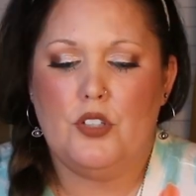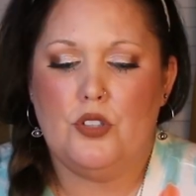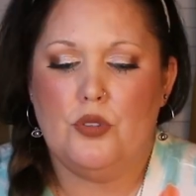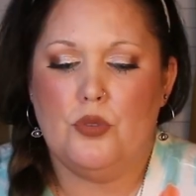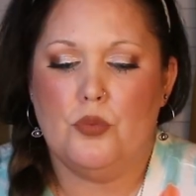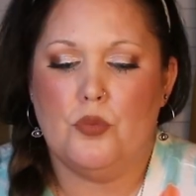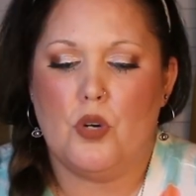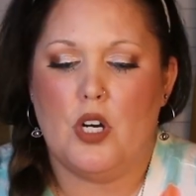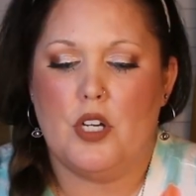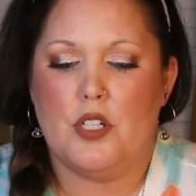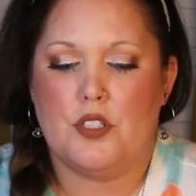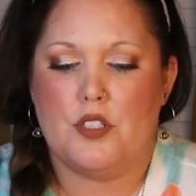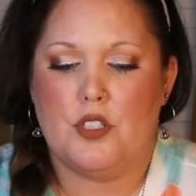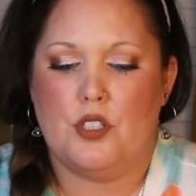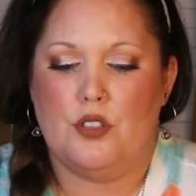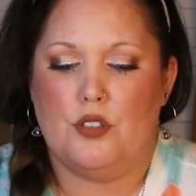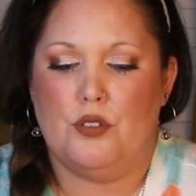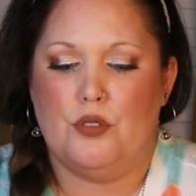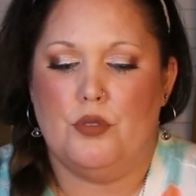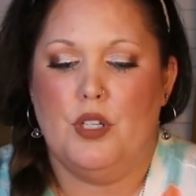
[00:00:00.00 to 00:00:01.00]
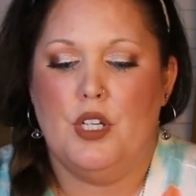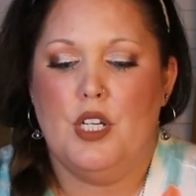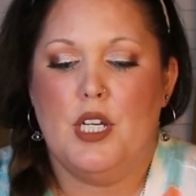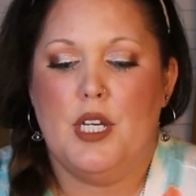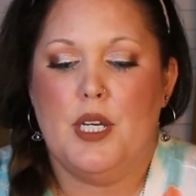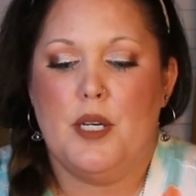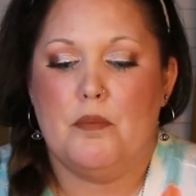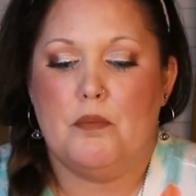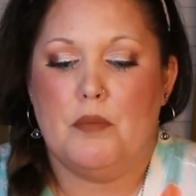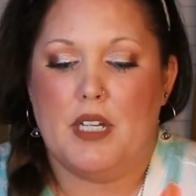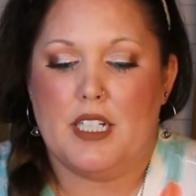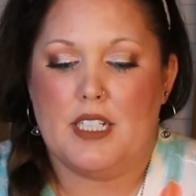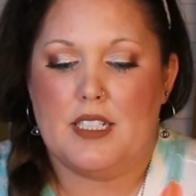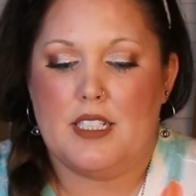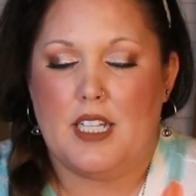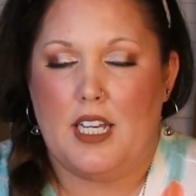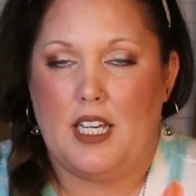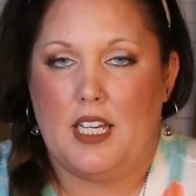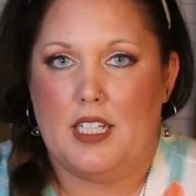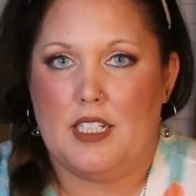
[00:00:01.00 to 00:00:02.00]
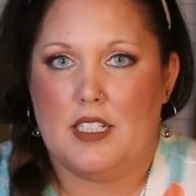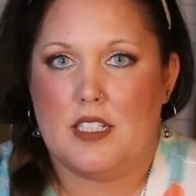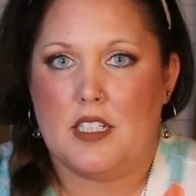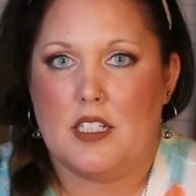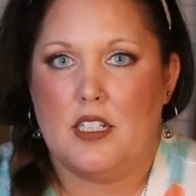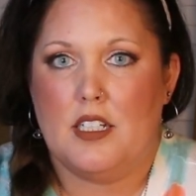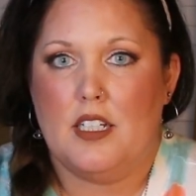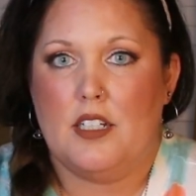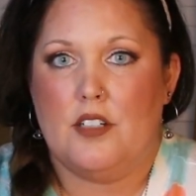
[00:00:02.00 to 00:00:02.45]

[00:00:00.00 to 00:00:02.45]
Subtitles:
You want to meditate